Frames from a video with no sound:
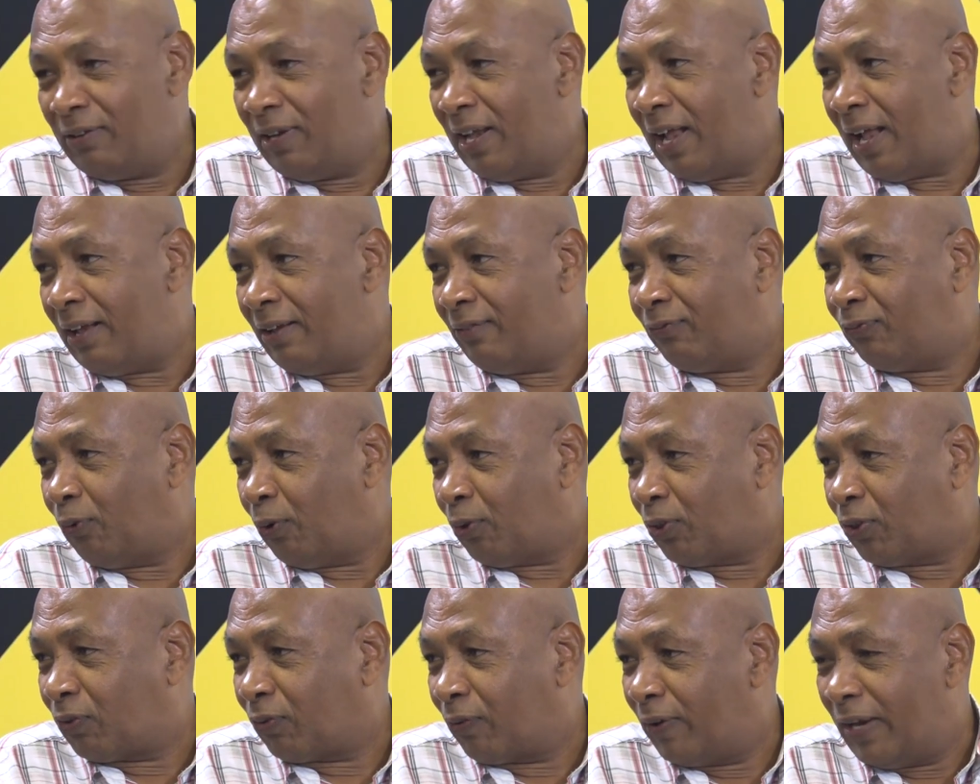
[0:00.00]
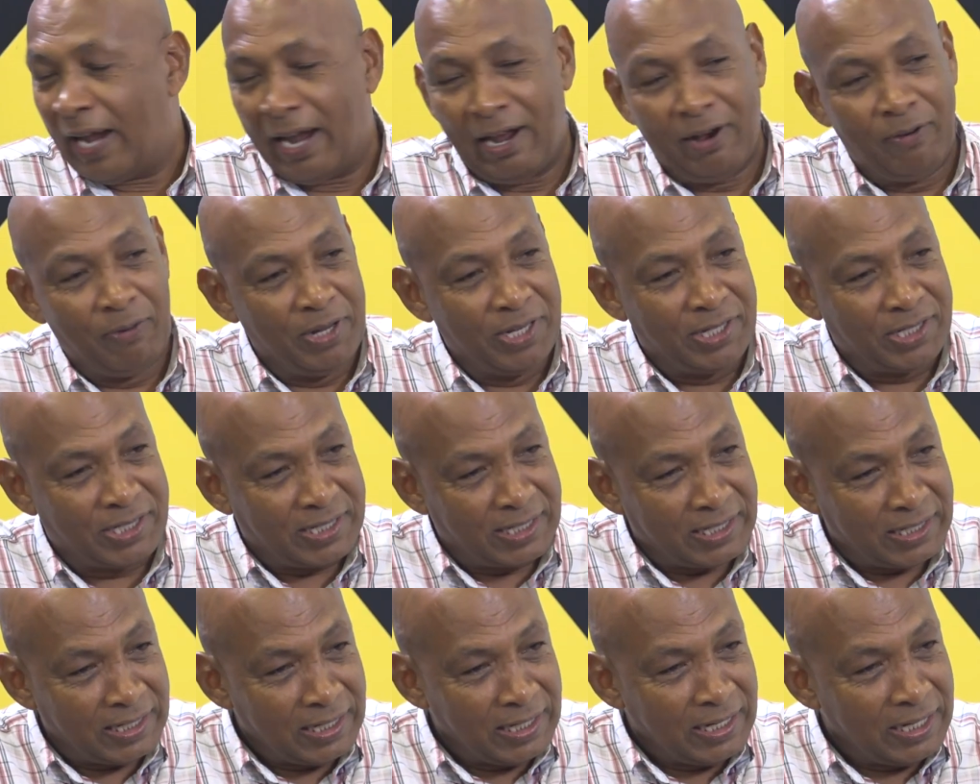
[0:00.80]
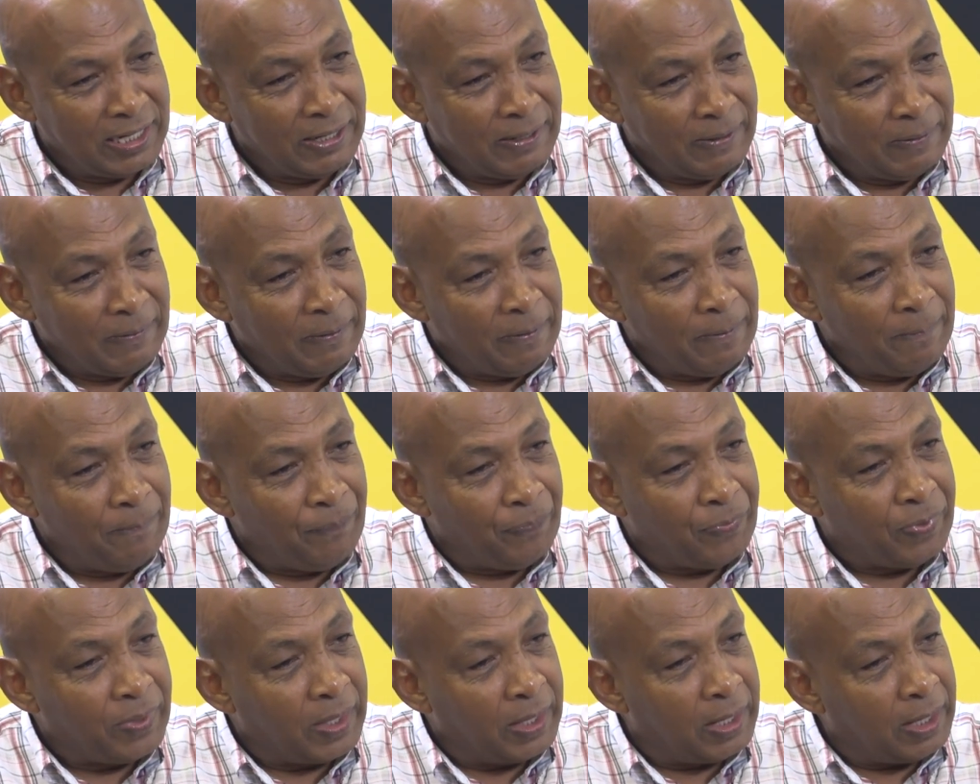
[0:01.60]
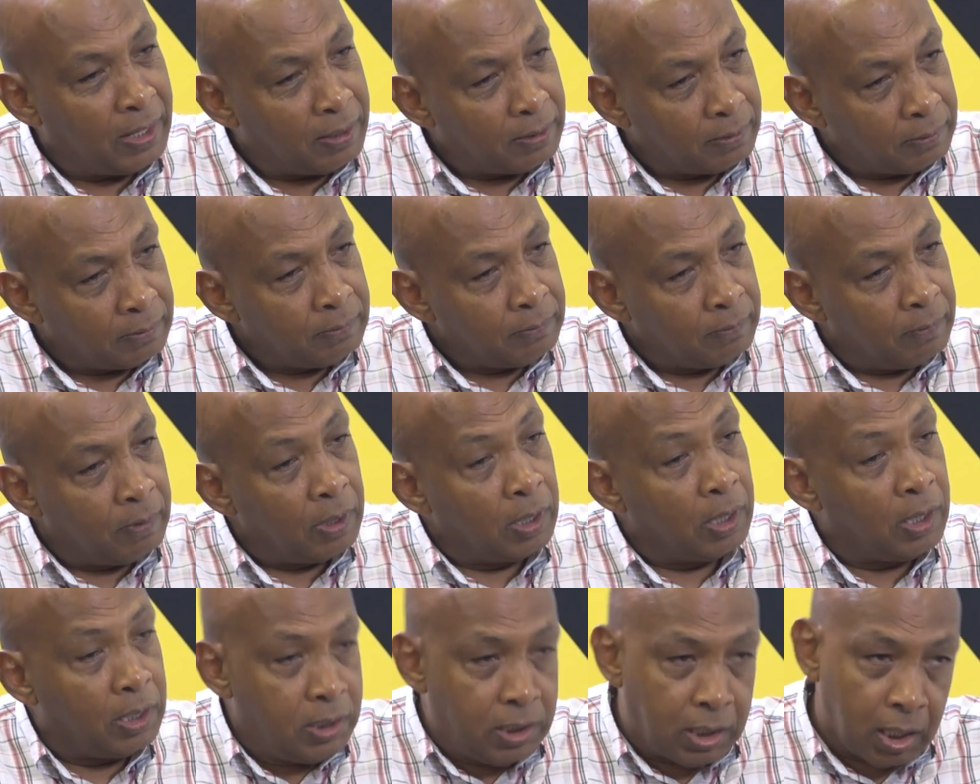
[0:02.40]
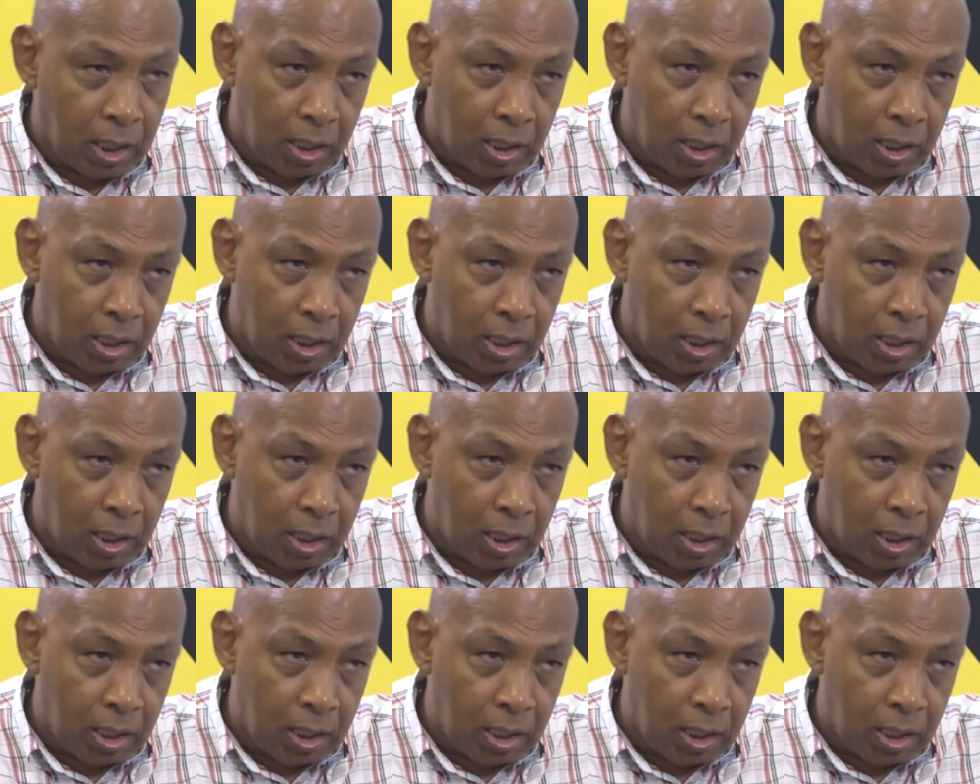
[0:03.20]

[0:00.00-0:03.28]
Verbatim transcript: what's uh, the ABC in handling a man? We have just about five minutes.